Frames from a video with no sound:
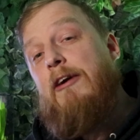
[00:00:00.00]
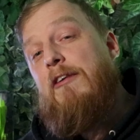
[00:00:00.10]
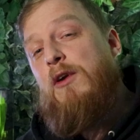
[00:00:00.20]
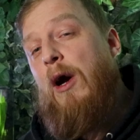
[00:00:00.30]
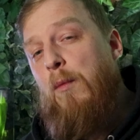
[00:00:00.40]
Now,
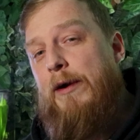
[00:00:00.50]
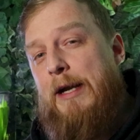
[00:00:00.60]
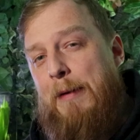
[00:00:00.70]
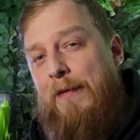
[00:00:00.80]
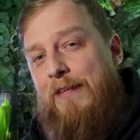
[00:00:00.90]
if you are
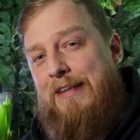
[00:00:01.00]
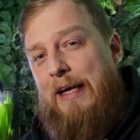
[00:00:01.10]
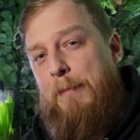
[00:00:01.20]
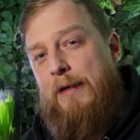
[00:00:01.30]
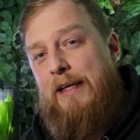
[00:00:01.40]
worried about this
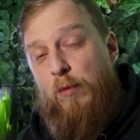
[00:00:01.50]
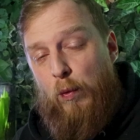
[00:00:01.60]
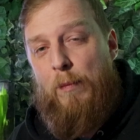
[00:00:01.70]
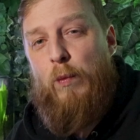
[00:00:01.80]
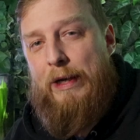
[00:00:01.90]
happening,
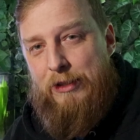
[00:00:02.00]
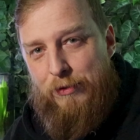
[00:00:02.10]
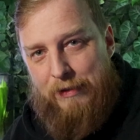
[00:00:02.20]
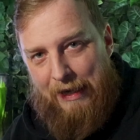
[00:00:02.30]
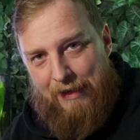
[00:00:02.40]
one way
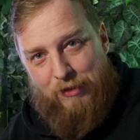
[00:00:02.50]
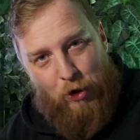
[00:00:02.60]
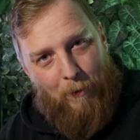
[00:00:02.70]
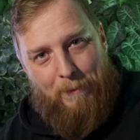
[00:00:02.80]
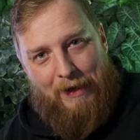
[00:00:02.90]
you can
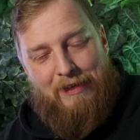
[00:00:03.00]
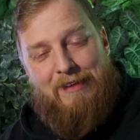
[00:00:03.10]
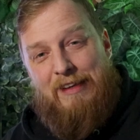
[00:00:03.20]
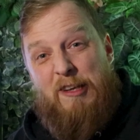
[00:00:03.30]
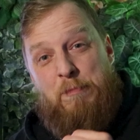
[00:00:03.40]
combat
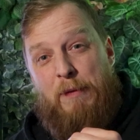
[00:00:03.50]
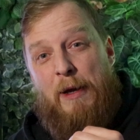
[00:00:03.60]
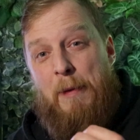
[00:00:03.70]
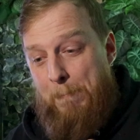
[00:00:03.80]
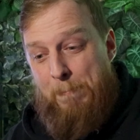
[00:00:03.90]
this is
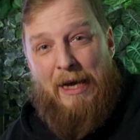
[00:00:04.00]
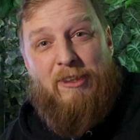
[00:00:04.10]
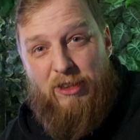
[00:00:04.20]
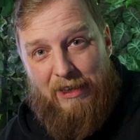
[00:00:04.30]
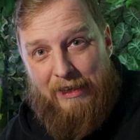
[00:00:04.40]
by
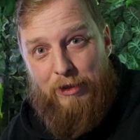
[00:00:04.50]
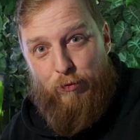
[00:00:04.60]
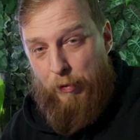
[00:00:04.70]
manually